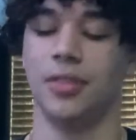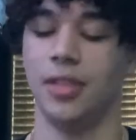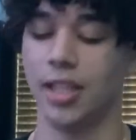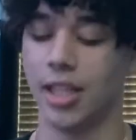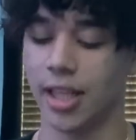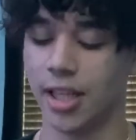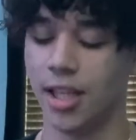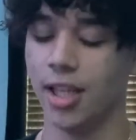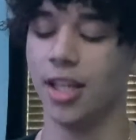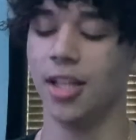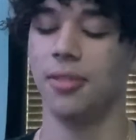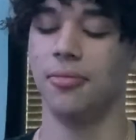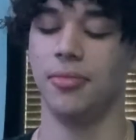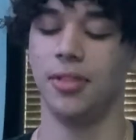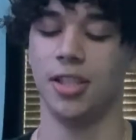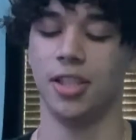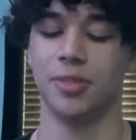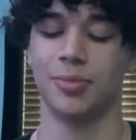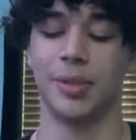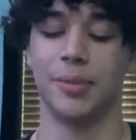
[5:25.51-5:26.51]
And I got them
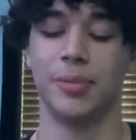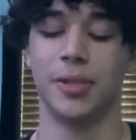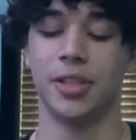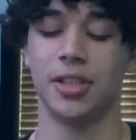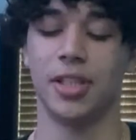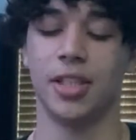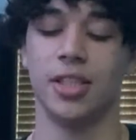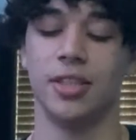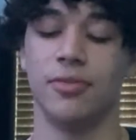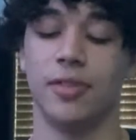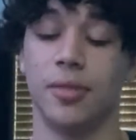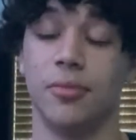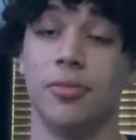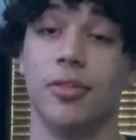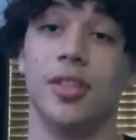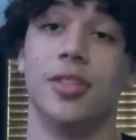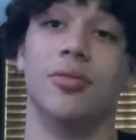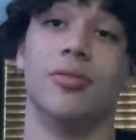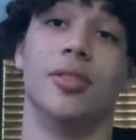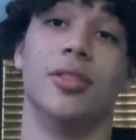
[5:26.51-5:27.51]
because my birthday is
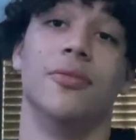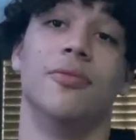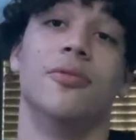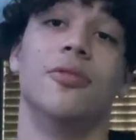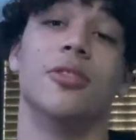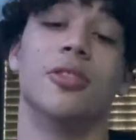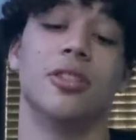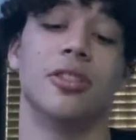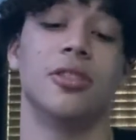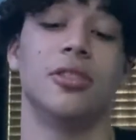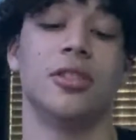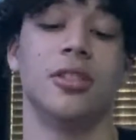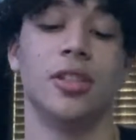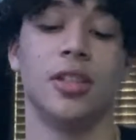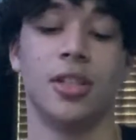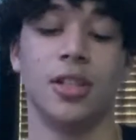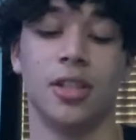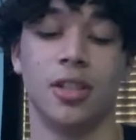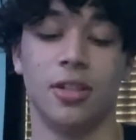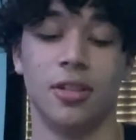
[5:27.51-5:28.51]
February 24th,
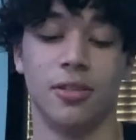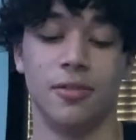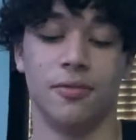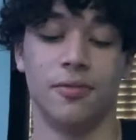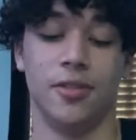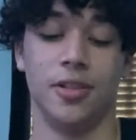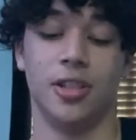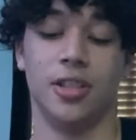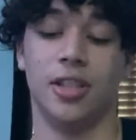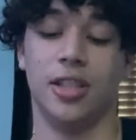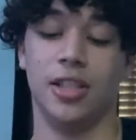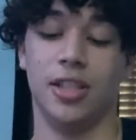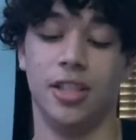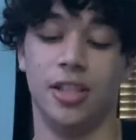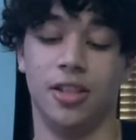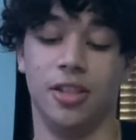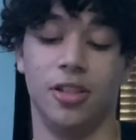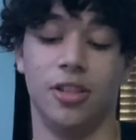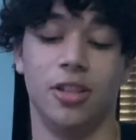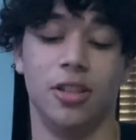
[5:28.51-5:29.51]
for y'all that
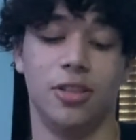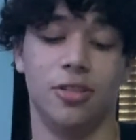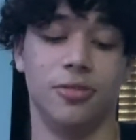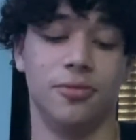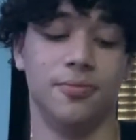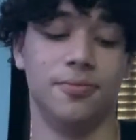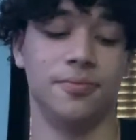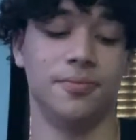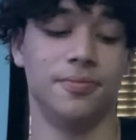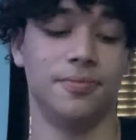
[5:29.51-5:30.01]
didn't know.